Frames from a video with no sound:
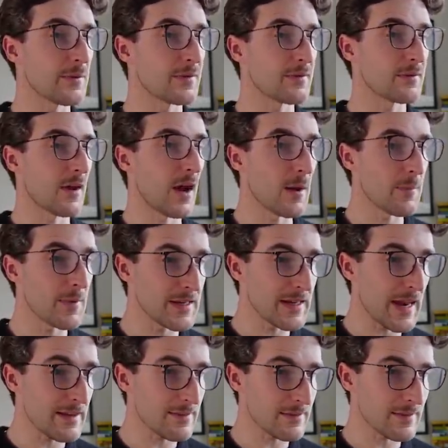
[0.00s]
Simon
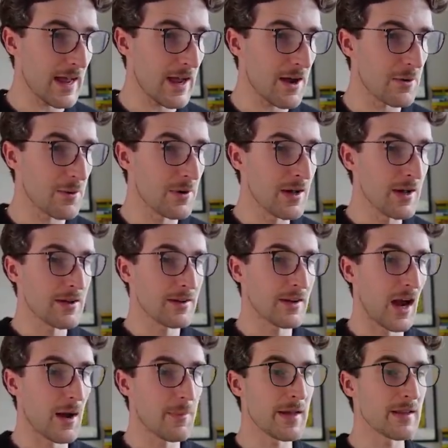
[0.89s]
Yates now
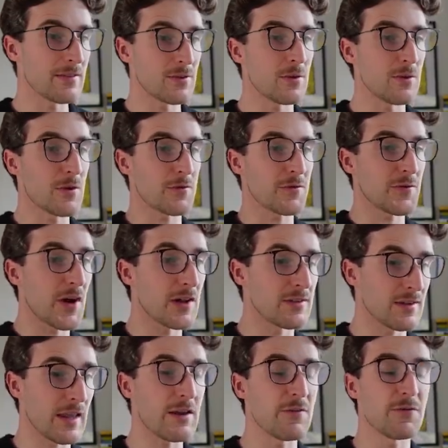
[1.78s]
coming to the
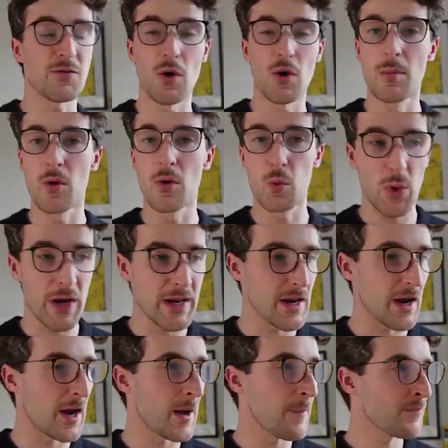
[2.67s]
front, a former
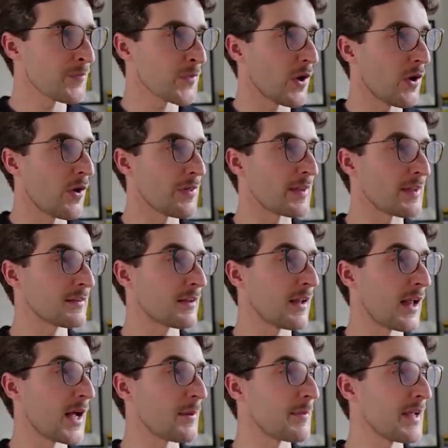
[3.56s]
winner on this
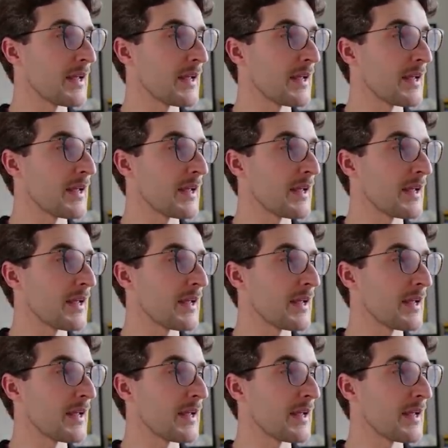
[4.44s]
climb.